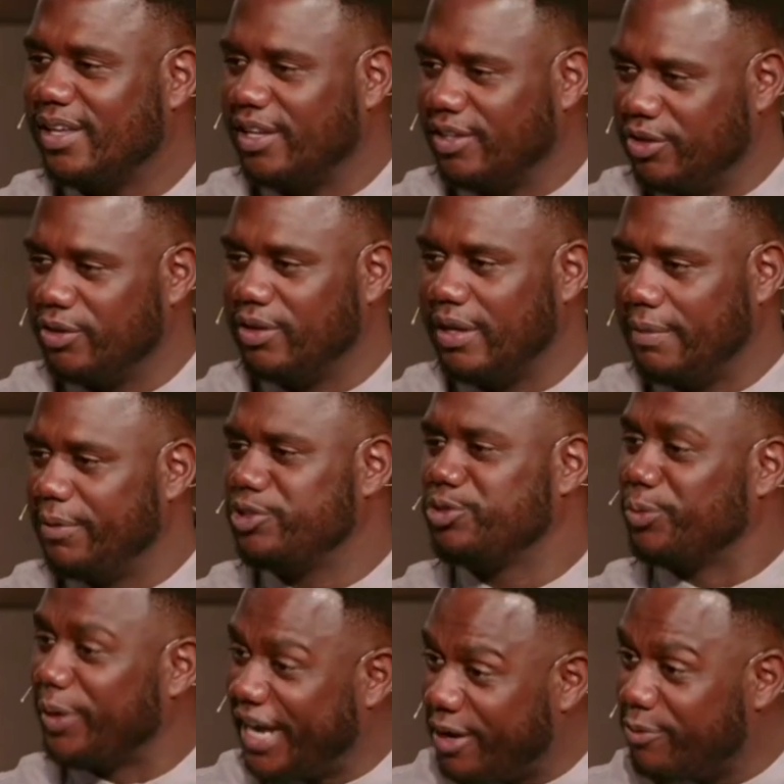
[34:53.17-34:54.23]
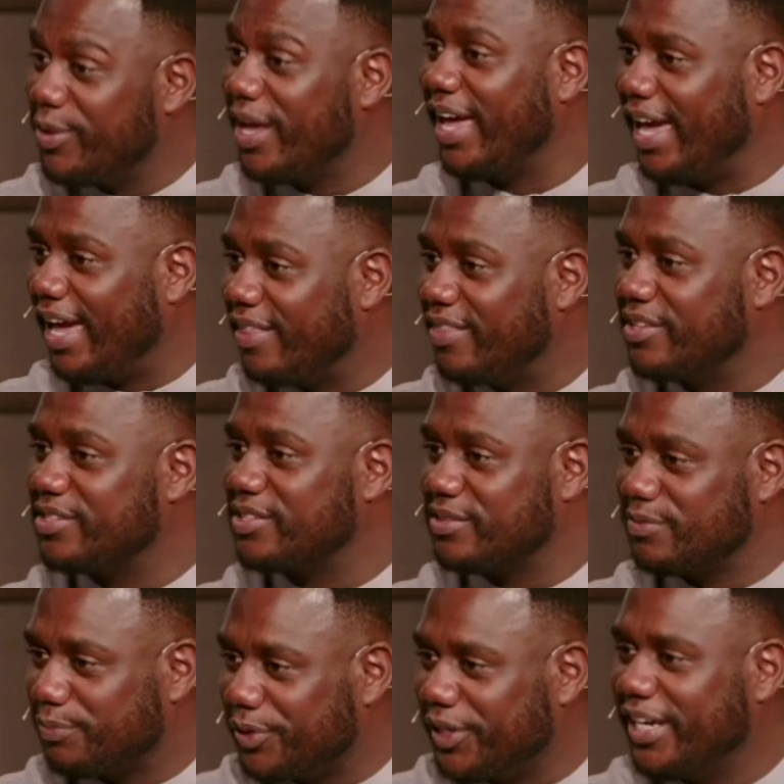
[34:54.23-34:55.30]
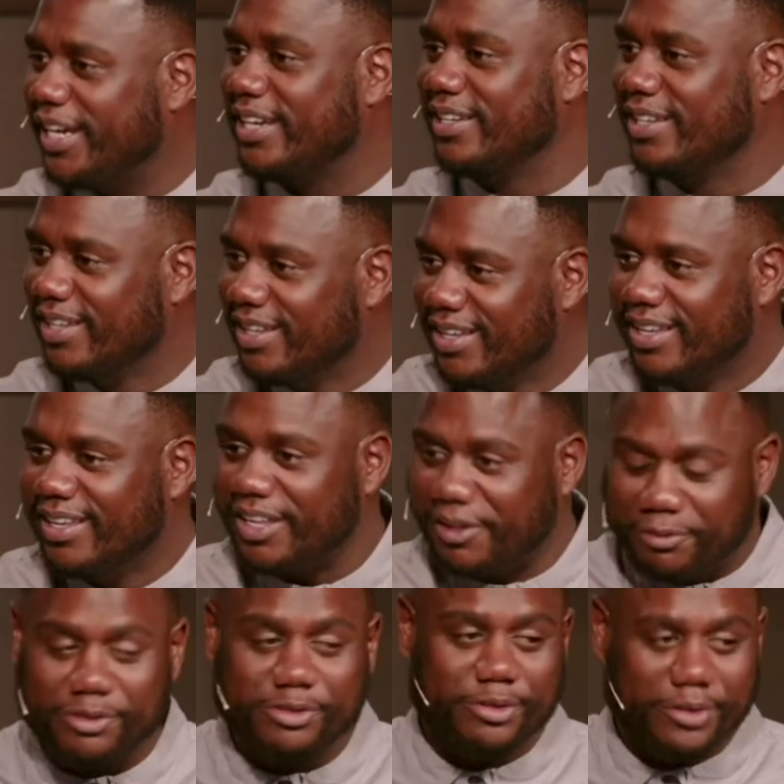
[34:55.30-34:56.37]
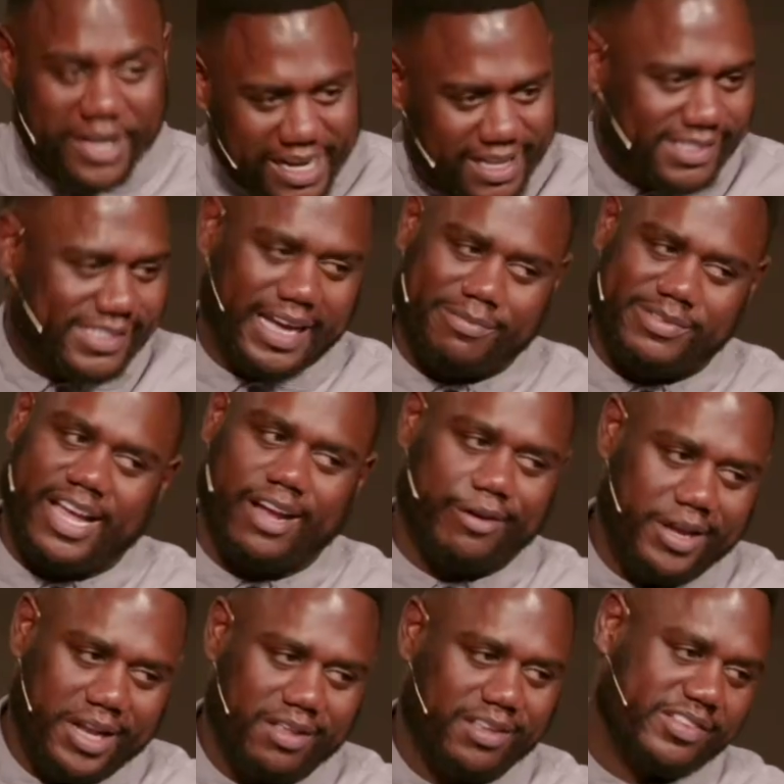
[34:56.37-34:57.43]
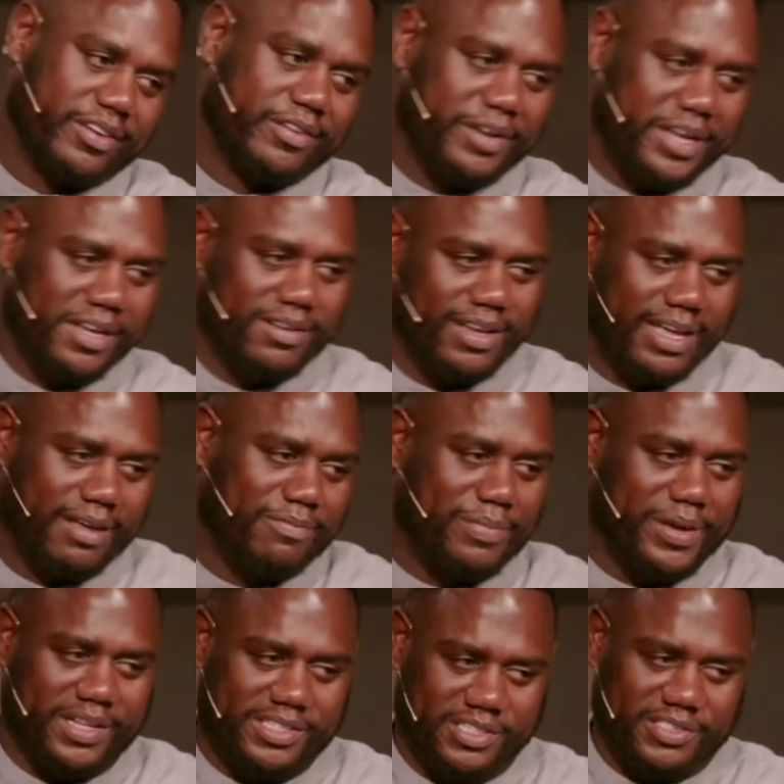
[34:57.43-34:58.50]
And you know how much rain we had this spring, and it was green at the time. Not green. Is it green? I haven't paid